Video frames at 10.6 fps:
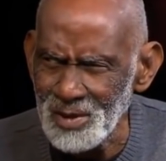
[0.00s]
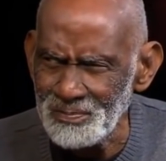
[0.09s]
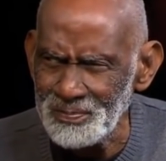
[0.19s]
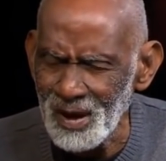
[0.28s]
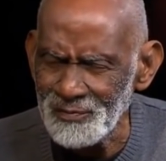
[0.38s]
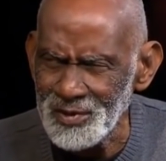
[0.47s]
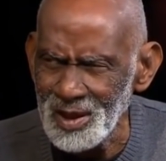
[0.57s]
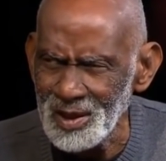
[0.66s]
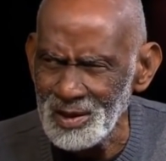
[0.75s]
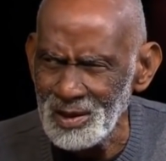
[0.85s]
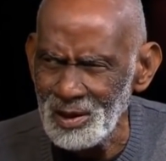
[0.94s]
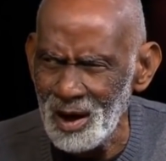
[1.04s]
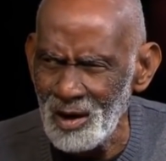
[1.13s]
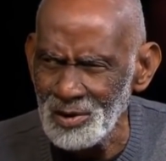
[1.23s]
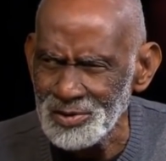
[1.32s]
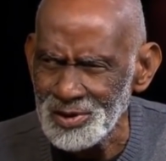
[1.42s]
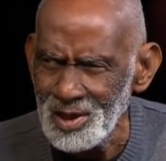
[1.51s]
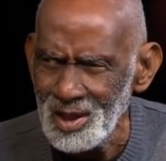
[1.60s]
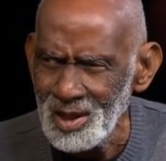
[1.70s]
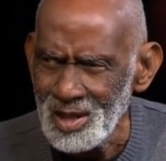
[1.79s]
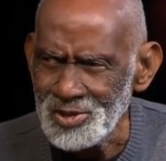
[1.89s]
of the lungs?
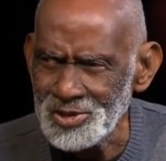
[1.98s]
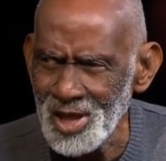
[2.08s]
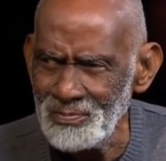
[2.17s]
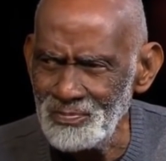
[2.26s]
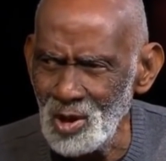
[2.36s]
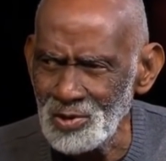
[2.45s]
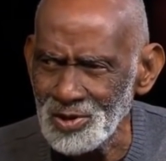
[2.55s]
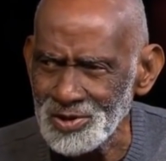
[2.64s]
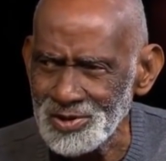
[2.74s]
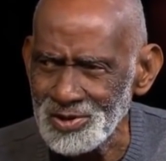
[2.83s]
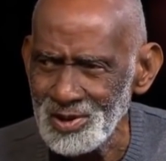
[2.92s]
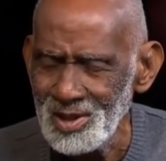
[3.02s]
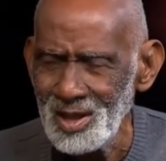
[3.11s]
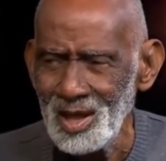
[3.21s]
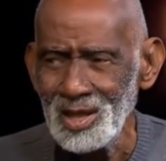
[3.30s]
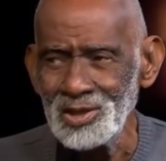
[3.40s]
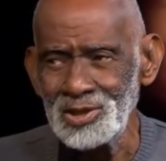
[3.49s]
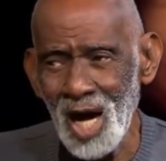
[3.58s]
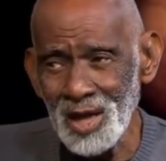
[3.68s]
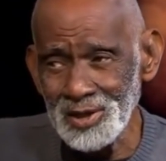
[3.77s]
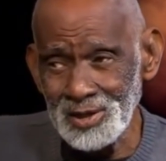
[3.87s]
She said, mucus.
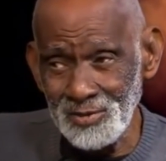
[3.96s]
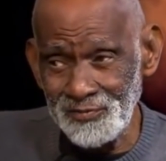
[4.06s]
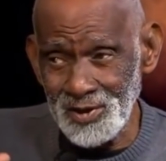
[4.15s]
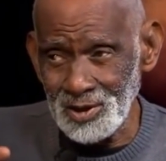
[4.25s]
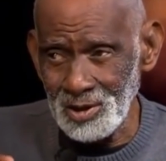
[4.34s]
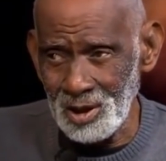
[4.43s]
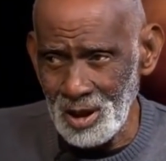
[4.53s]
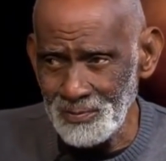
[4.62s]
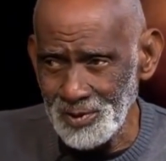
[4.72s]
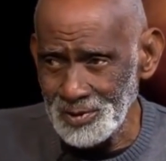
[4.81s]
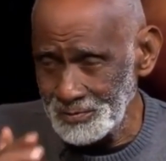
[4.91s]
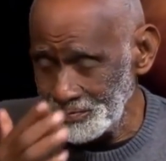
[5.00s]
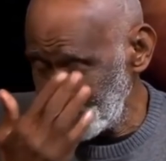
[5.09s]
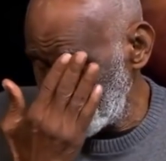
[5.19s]
Dr. Victor Herbert,